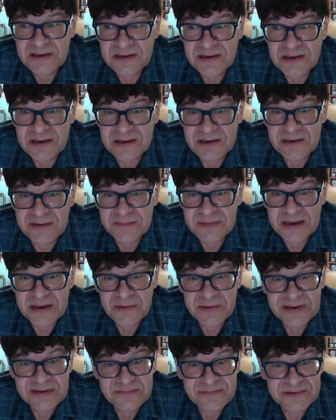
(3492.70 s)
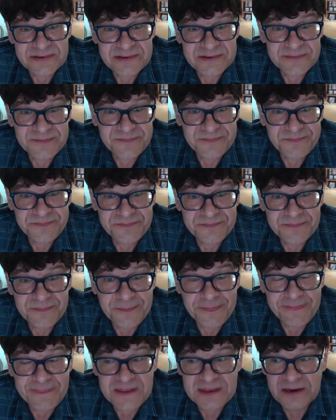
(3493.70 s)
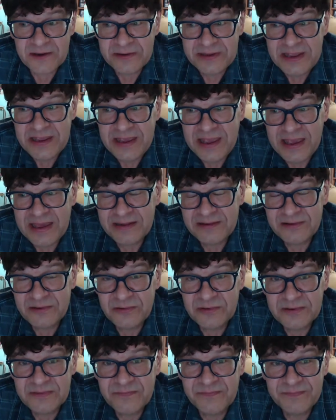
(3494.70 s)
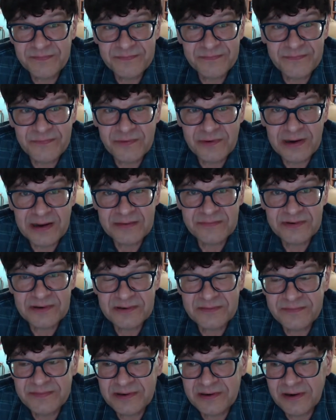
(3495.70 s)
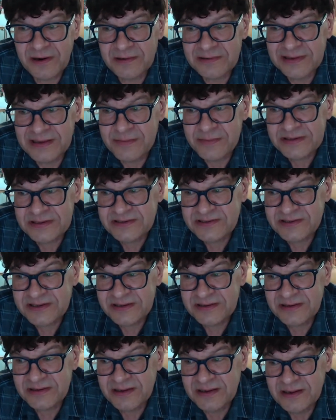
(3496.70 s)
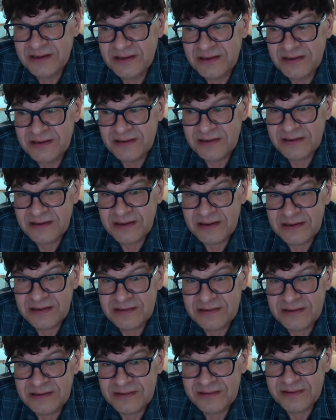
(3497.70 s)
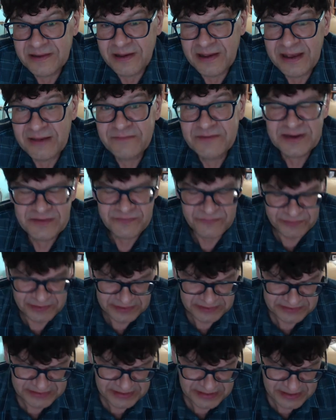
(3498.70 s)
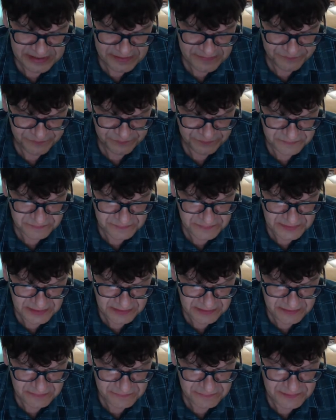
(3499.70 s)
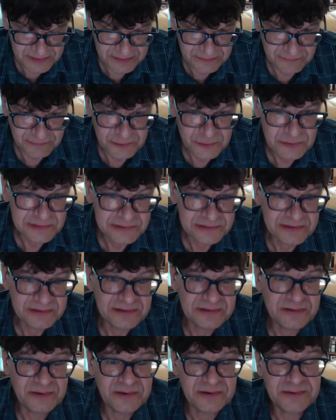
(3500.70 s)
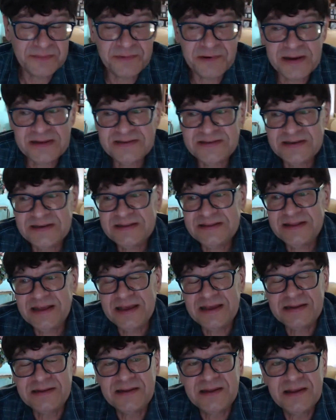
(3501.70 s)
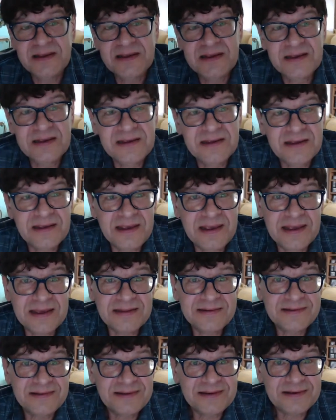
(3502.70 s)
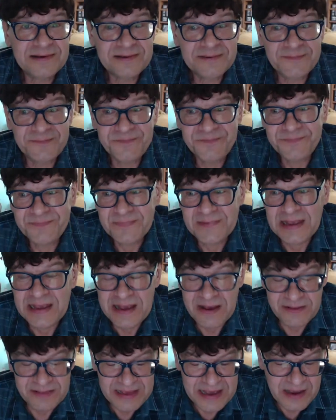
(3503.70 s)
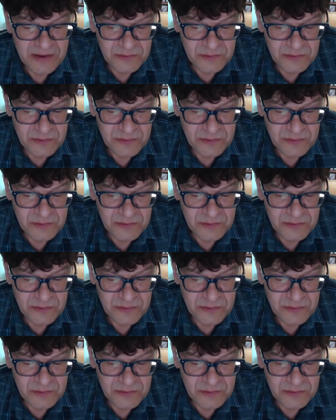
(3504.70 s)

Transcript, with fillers: Um, however, you know, he can't do it forever. There are limits, and, and uh, they'll have different uh, a ruler or a president then. And um, how that